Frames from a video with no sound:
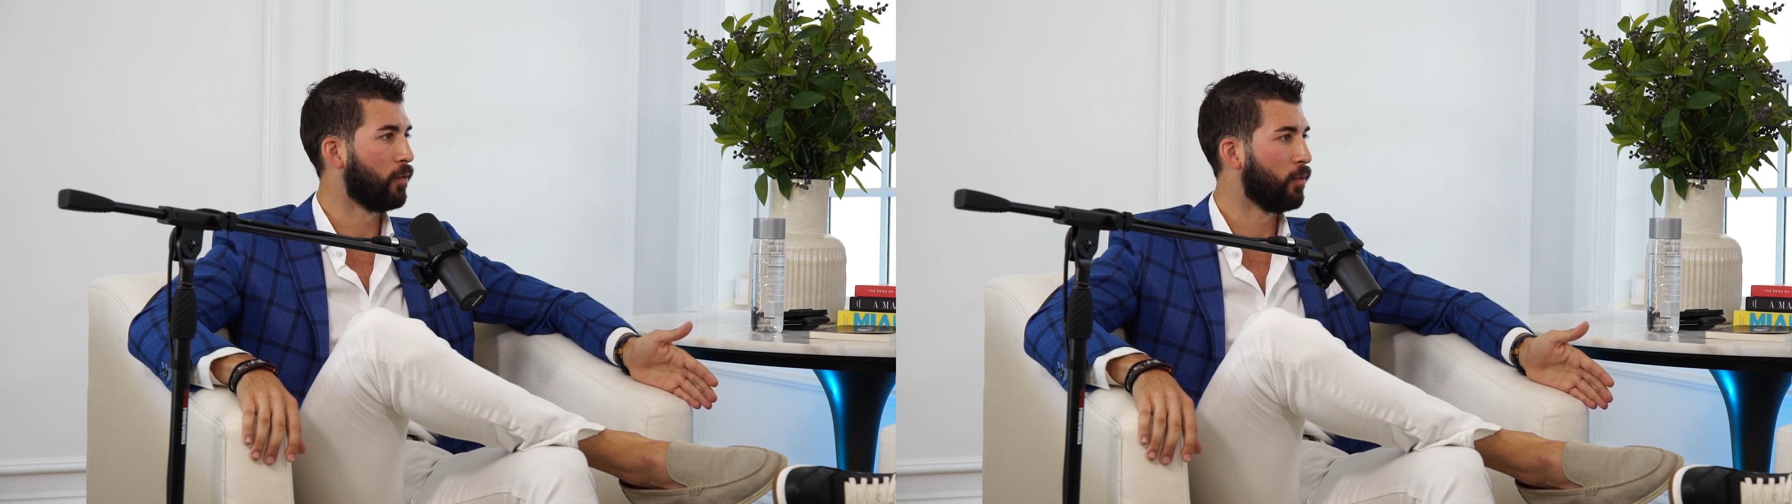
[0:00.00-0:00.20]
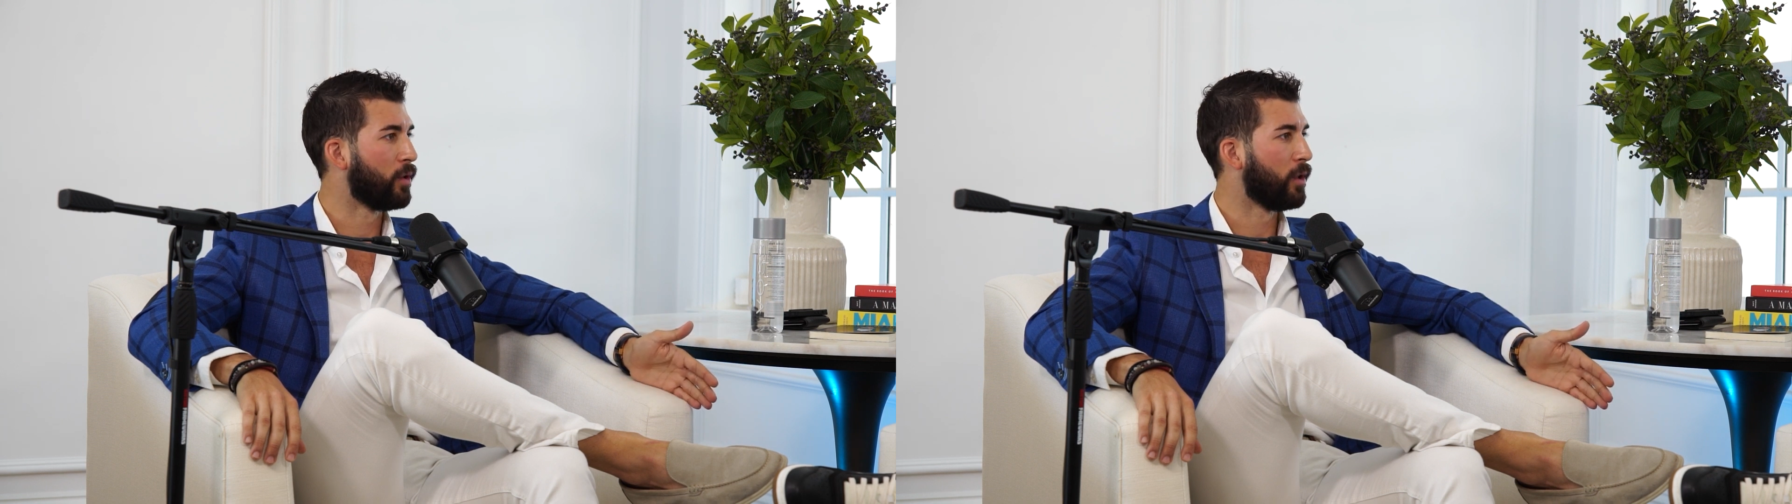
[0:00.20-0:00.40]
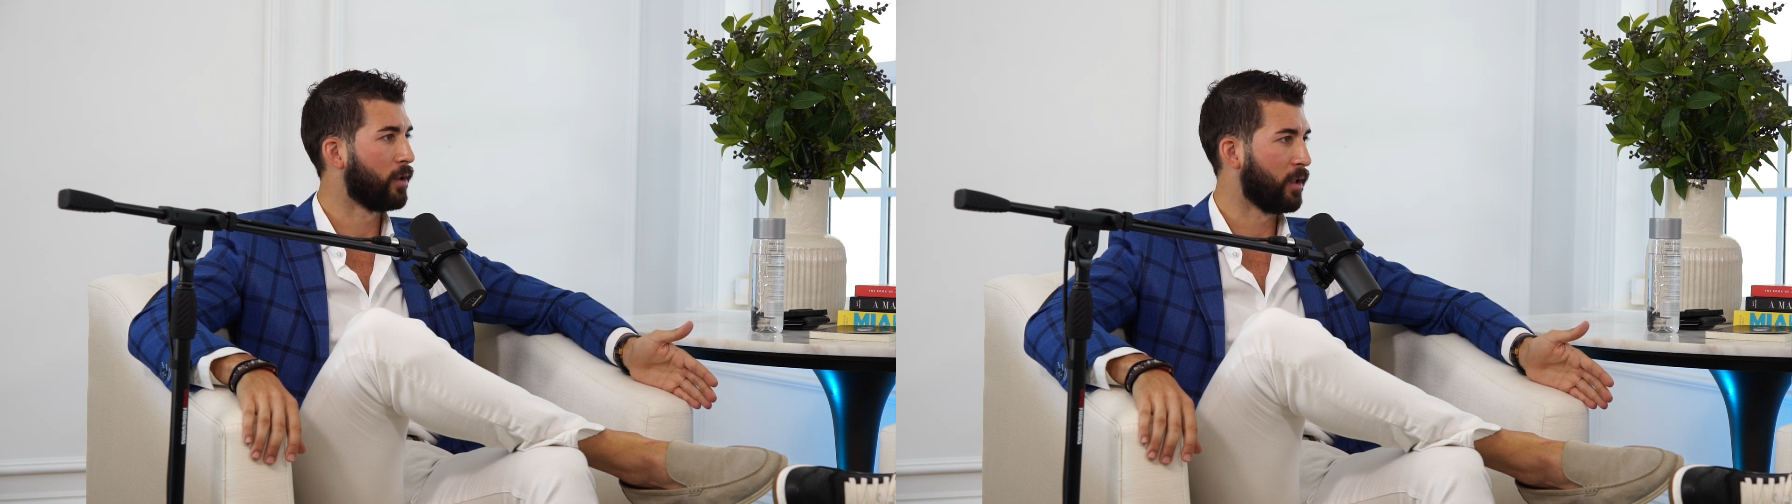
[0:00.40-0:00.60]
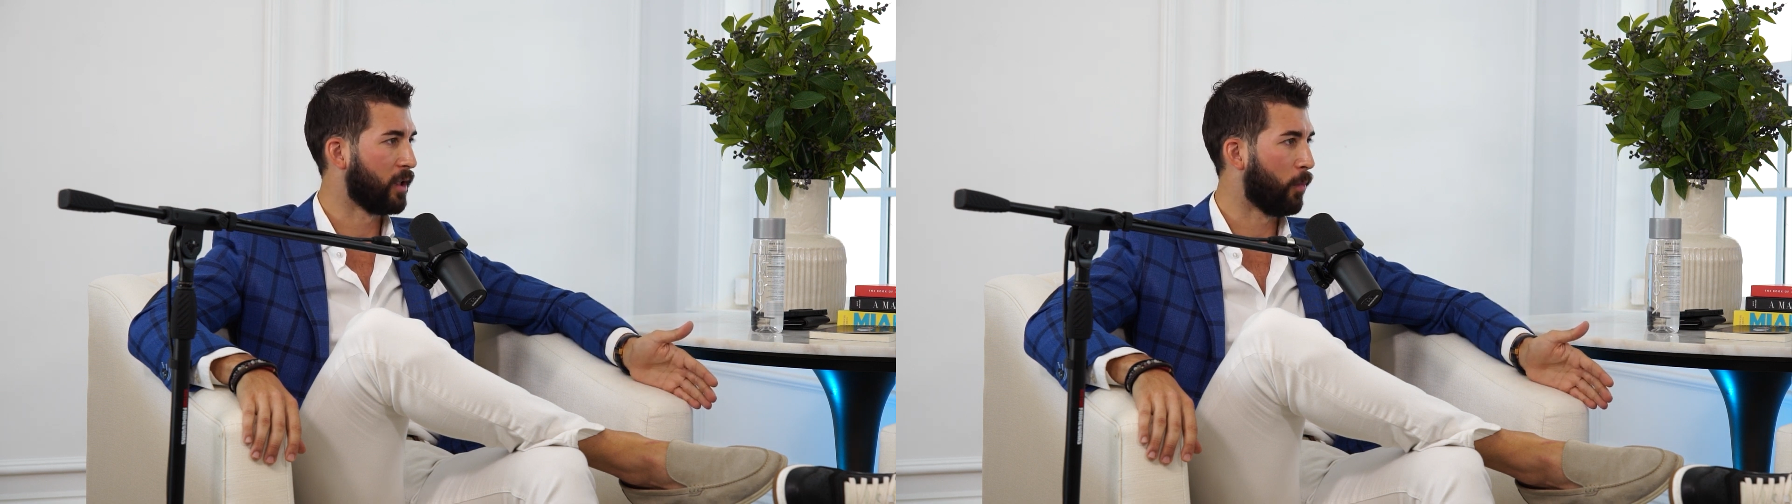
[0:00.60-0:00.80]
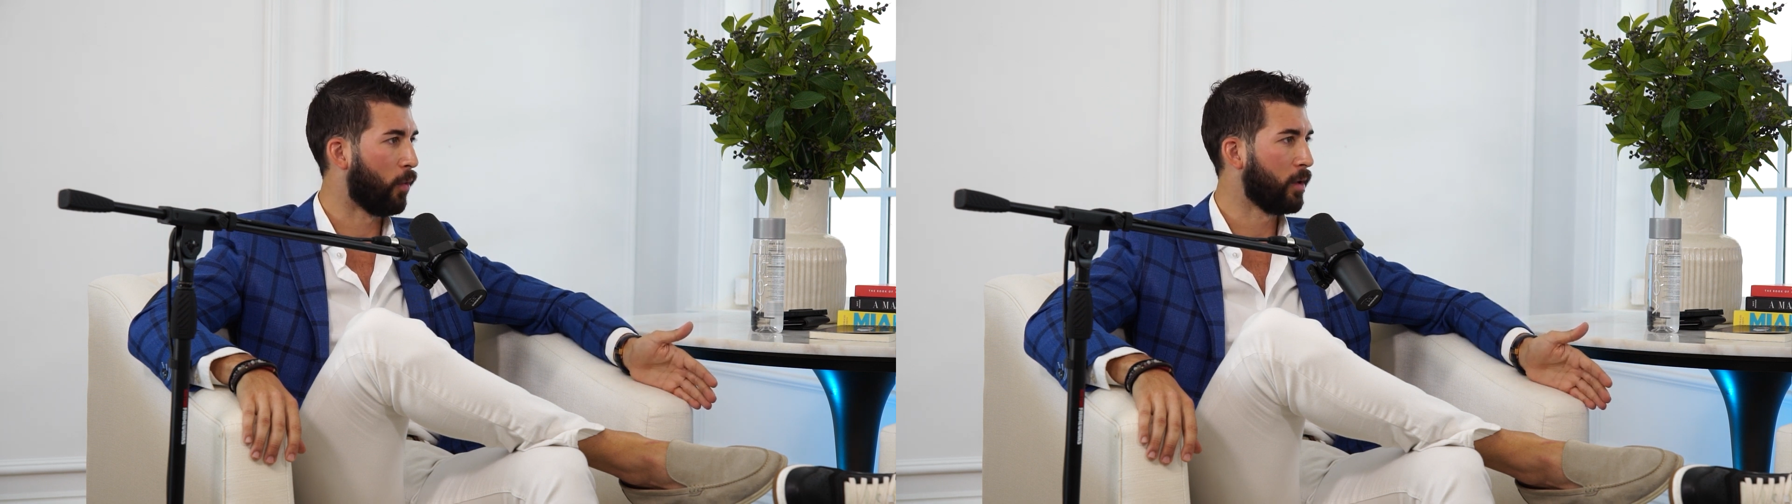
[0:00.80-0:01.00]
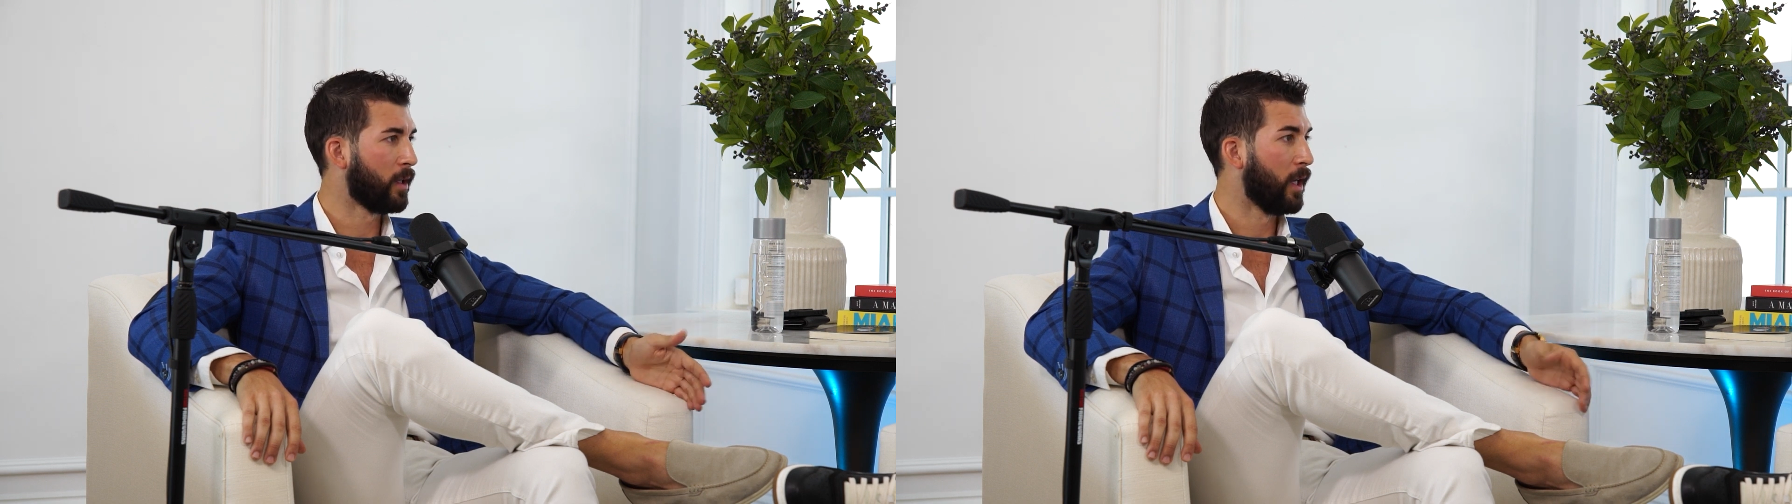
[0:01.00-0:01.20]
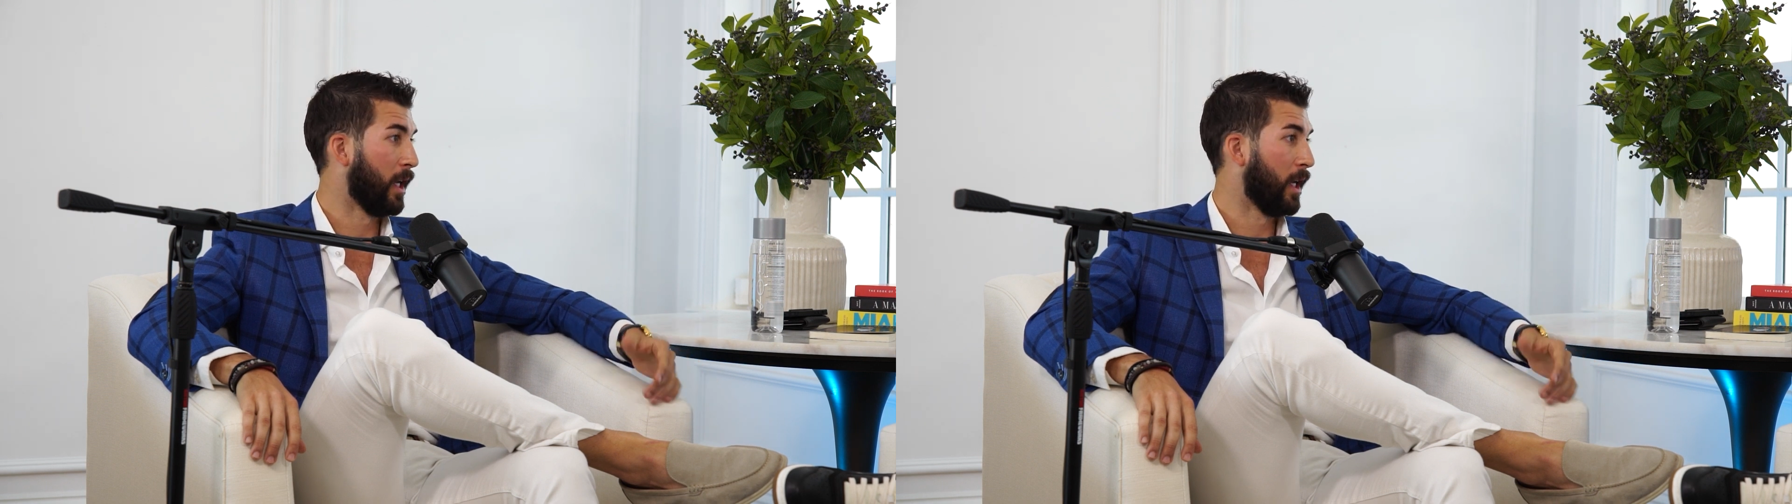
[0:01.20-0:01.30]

do certain sports,